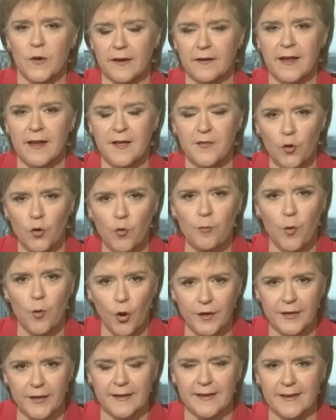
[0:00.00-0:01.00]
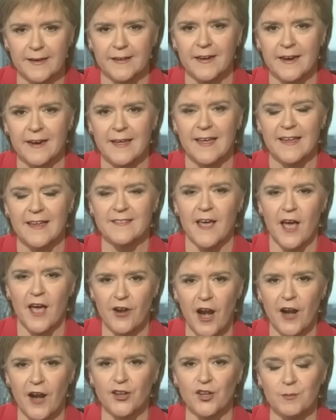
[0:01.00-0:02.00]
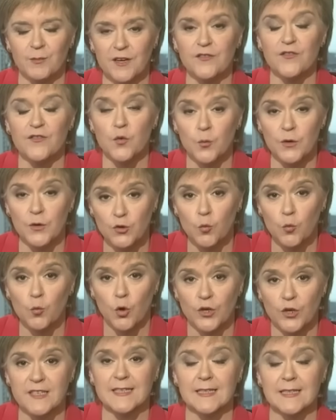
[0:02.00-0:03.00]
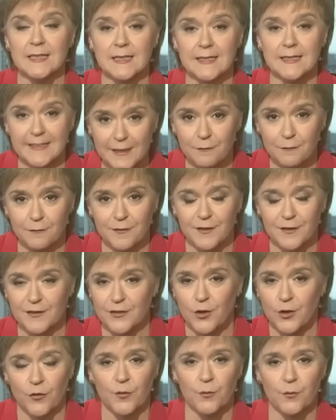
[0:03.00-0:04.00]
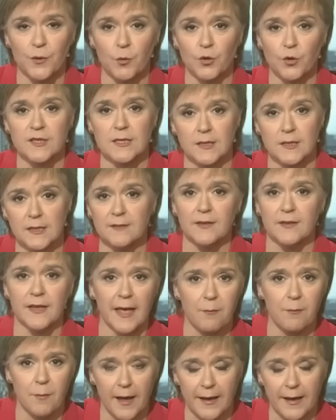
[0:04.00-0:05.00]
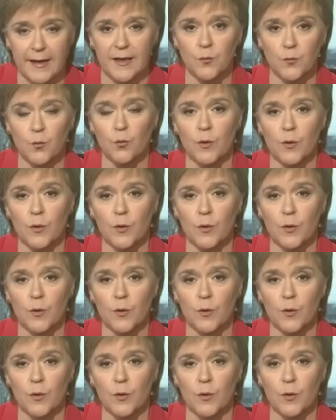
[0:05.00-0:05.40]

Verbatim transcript: We're, the whole point here is that our argument is that we don't want to leave. It's not that we want to leave and get back so, in.